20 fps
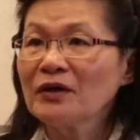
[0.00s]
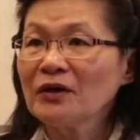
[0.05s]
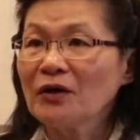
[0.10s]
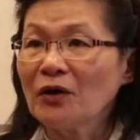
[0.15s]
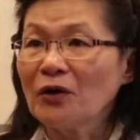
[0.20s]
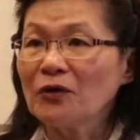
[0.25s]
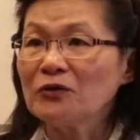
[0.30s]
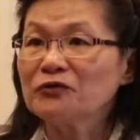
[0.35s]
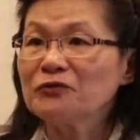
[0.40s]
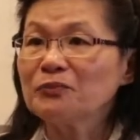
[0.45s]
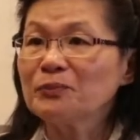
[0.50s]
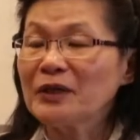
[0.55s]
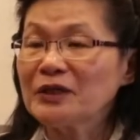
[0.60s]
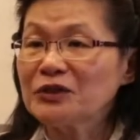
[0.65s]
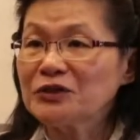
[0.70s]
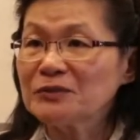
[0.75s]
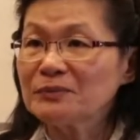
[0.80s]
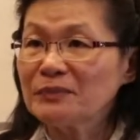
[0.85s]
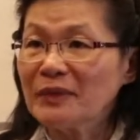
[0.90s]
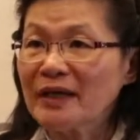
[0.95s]
of
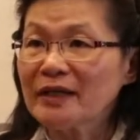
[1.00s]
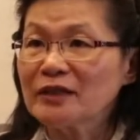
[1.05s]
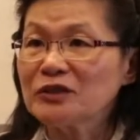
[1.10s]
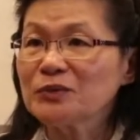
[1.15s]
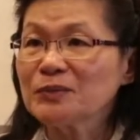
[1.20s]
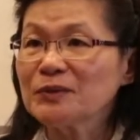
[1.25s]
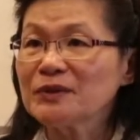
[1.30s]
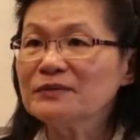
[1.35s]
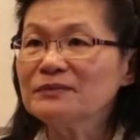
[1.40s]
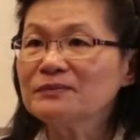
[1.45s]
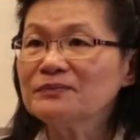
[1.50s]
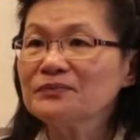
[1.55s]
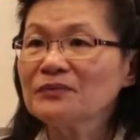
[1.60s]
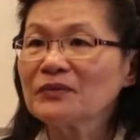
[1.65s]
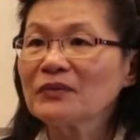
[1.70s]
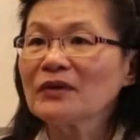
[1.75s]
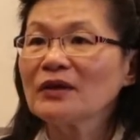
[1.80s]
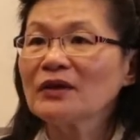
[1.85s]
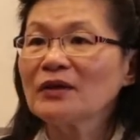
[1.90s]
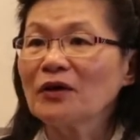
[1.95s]
patient management,
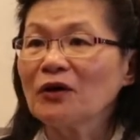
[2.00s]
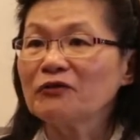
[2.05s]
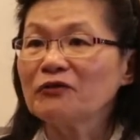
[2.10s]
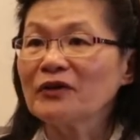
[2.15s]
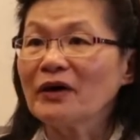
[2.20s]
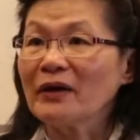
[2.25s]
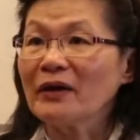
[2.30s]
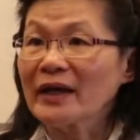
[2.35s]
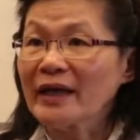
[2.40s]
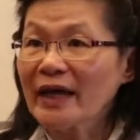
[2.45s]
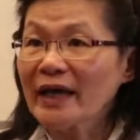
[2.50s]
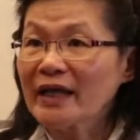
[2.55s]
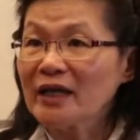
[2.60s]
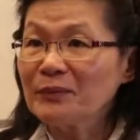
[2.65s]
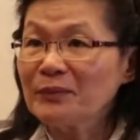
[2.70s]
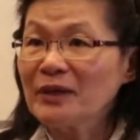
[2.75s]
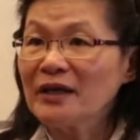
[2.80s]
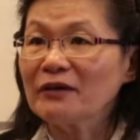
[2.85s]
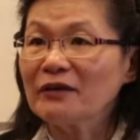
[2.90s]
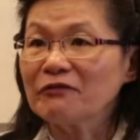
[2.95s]
of our
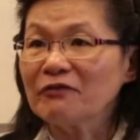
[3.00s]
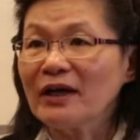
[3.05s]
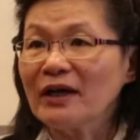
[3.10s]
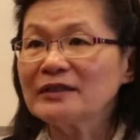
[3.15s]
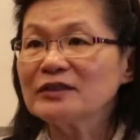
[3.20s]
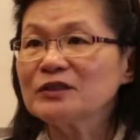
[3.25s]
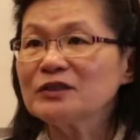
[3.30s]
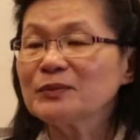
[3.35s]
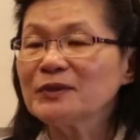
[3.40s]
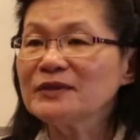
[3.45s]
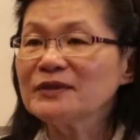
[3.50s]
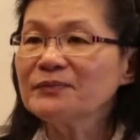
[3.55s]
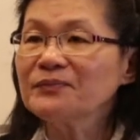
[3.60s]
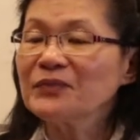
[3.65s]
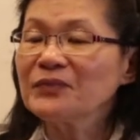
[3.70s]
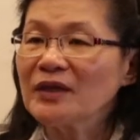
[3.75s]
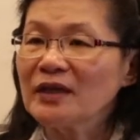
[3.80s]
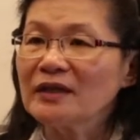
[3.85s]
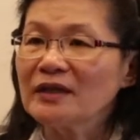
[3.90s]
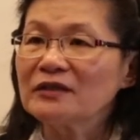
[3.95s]
academic advancement
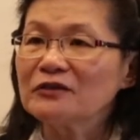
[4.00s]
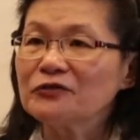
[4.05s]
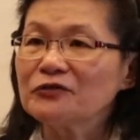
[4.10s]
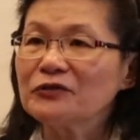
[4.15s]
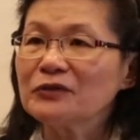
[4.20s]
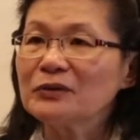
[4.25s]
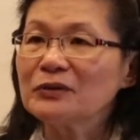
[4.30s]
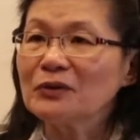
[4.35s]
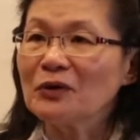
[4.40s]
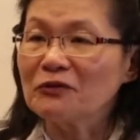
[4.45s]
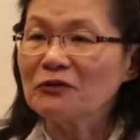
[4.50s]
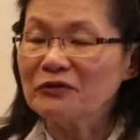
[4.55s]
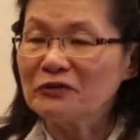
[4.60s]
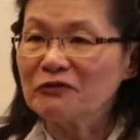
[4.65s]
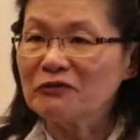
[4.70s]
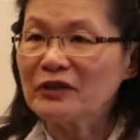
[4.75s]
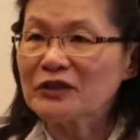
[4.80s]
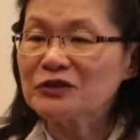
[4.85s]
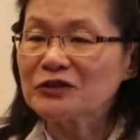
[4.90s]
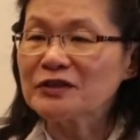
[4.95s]
in the field of
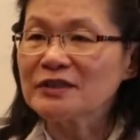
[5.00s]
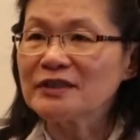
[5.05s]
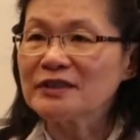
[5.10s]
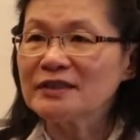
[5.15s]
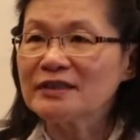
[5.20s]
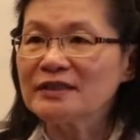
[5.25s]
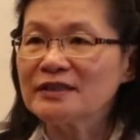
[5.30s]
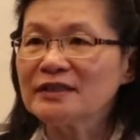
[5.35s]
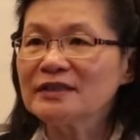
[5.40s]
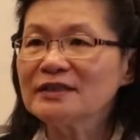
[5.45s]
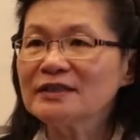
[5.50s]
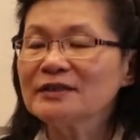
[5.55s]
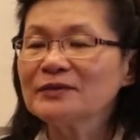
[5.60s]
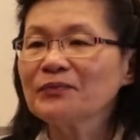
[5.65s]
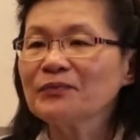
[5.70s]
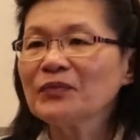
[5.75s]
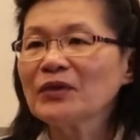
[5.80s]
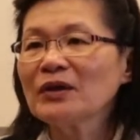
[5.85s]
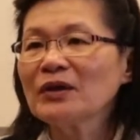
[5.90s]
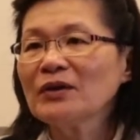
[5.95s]
infectious disease.
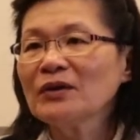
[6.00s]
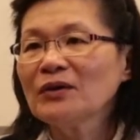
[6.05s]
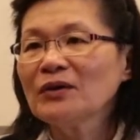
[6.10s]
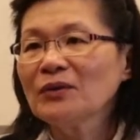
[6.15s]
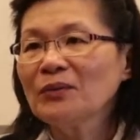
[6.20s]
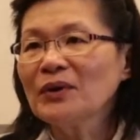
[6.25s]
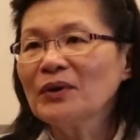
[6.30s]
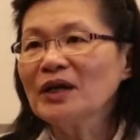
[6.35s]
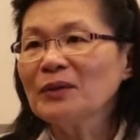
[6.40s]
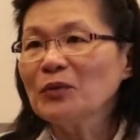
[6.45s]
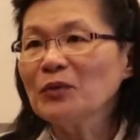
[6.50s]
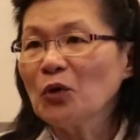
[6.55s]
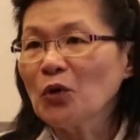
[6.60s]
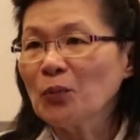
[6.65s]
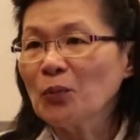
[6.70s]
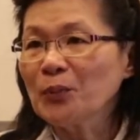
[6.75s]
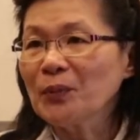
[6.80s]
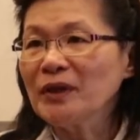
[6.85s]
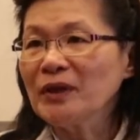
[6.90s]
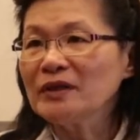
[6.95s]
What I'm
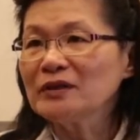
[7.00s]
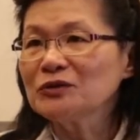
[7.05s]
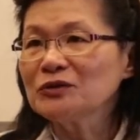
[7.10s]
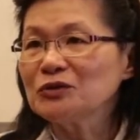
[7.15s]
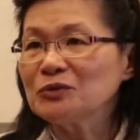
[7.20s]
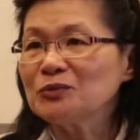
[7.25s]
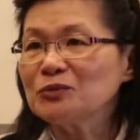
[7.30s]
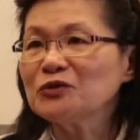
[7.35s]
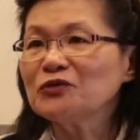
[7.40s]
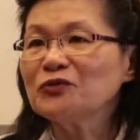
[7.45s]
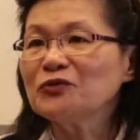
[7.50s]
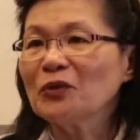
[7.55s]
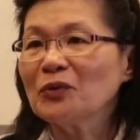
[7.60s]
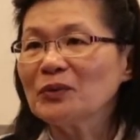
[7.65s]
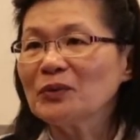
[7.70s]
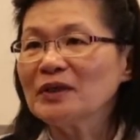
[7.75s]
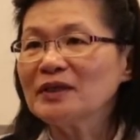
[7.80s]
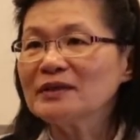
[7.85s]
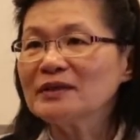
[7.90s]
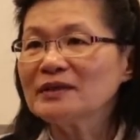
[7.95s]
hoping to move forward